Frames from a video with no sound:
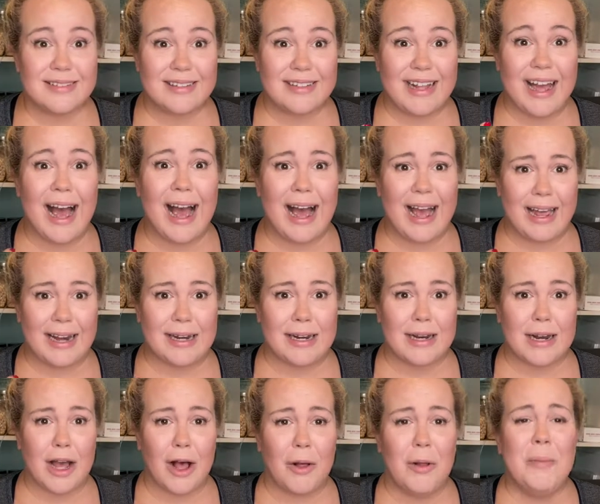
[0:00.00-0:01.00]
I need
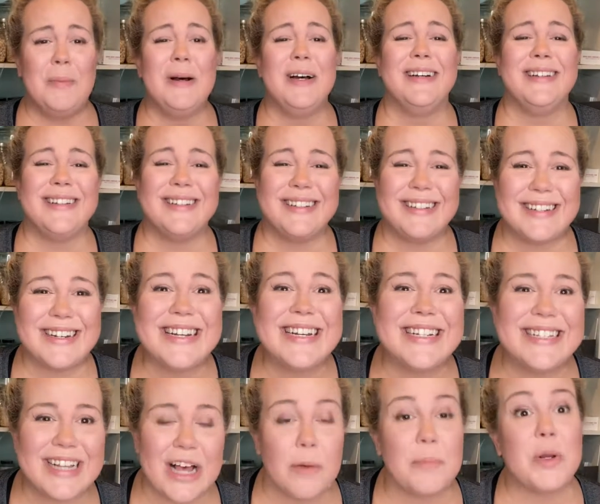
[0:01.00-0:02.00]
help.
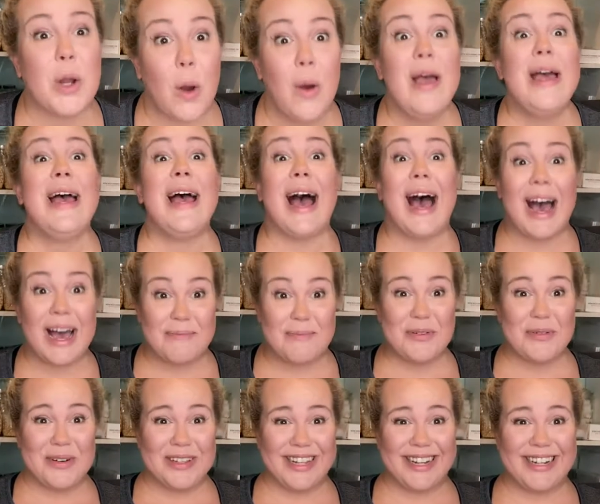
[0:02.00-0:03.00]
Needs help. No, I'm the
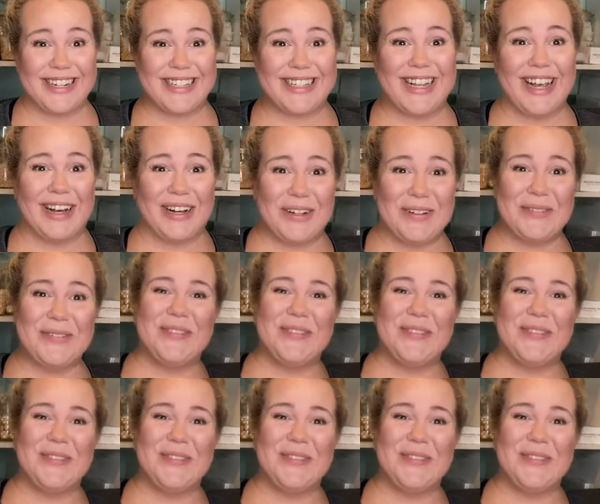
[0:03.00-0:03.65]
one that needs help.